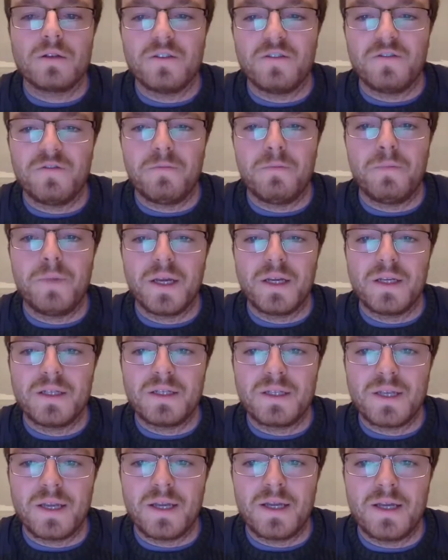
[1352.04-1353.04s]
of big
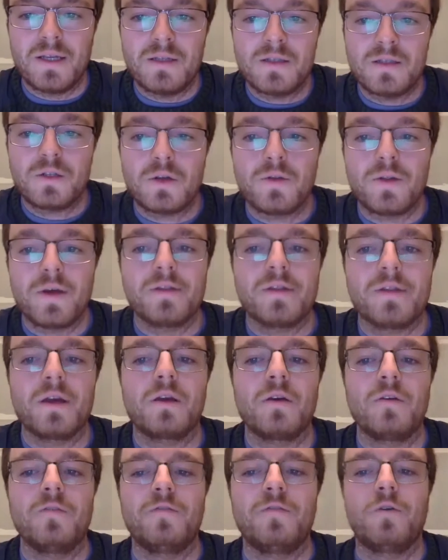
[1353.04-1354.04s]
cities so that they
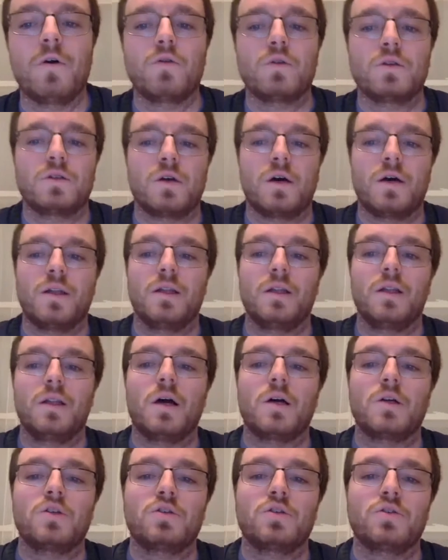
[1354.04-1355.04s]
can focus on
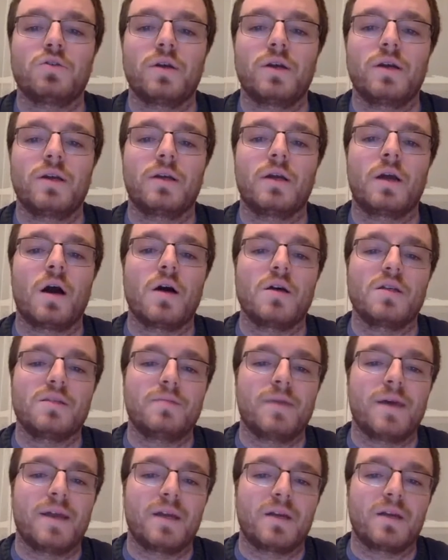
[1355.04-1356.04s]
luxury and
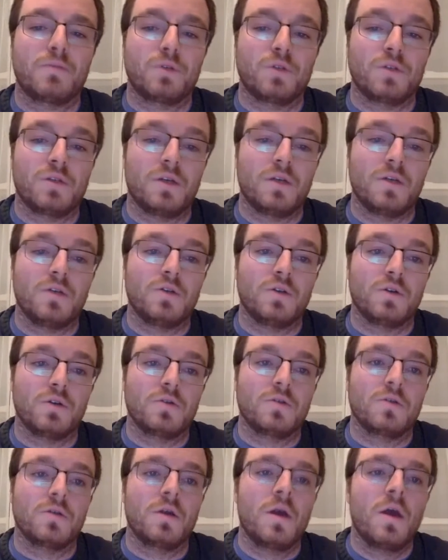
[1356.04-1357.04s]
cosmetic
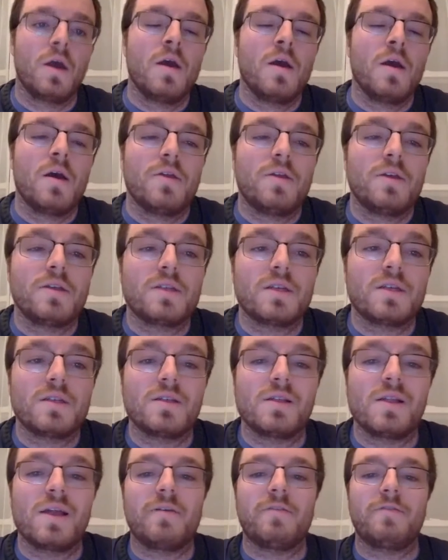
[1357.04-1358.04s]
procedures. This has
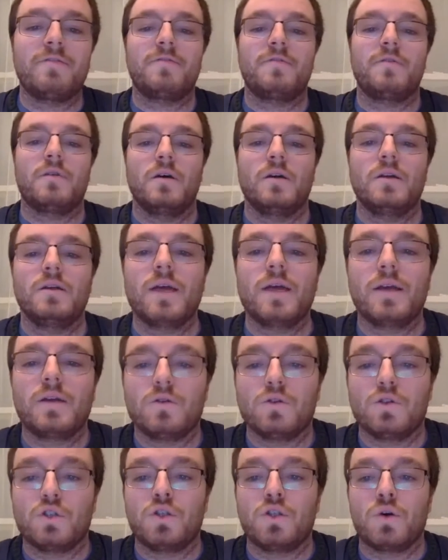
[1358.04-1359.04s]
left a
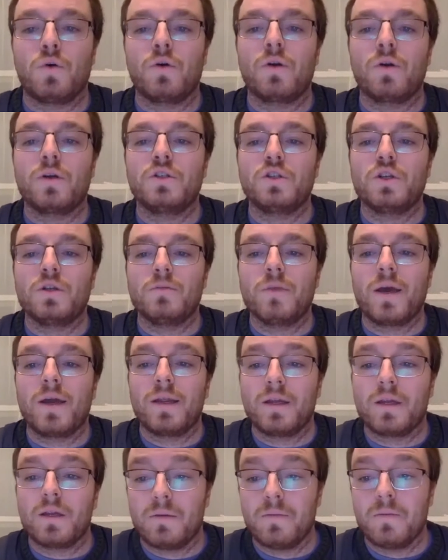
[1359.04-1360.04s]
dental shortage in
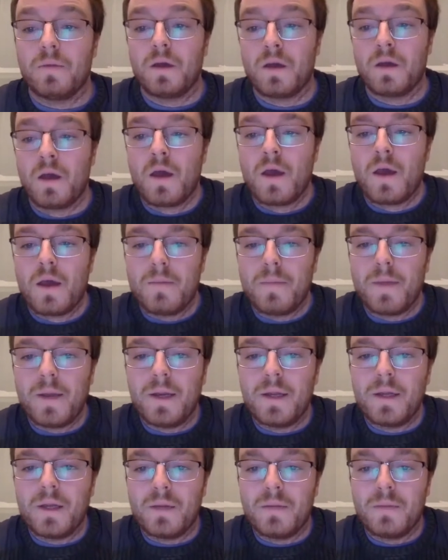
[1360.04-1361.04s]
many
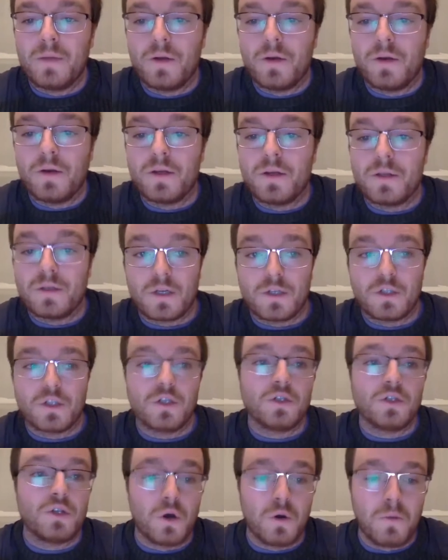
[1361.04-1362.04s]
communities, such
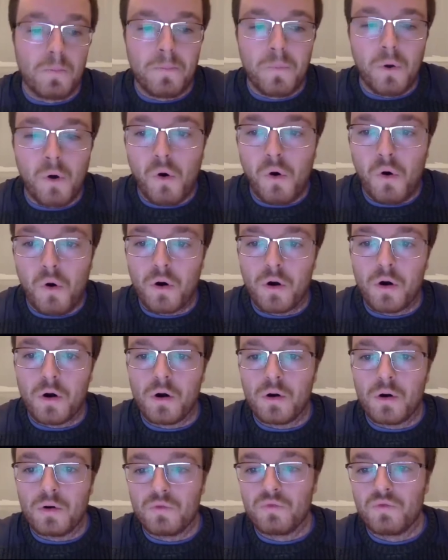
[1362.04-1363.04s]
as, you know,
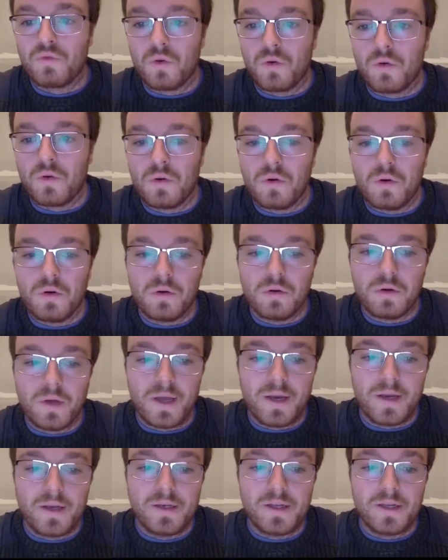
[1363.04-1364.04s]
poor, rural,
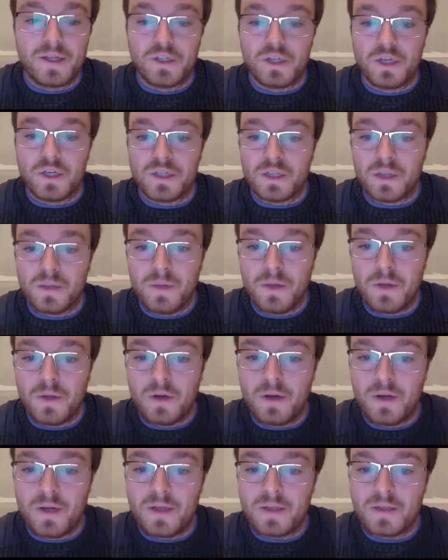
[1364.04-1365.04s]
and Indigenous
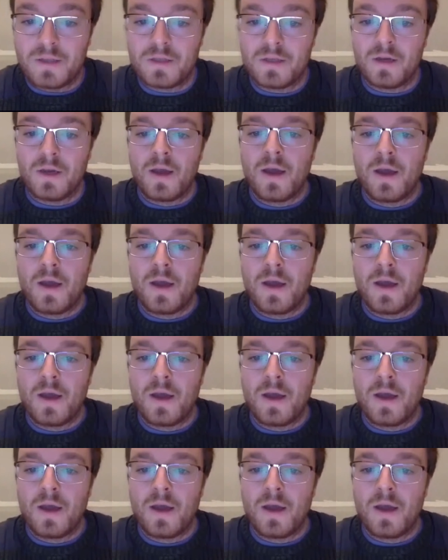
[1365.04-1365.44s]
communities.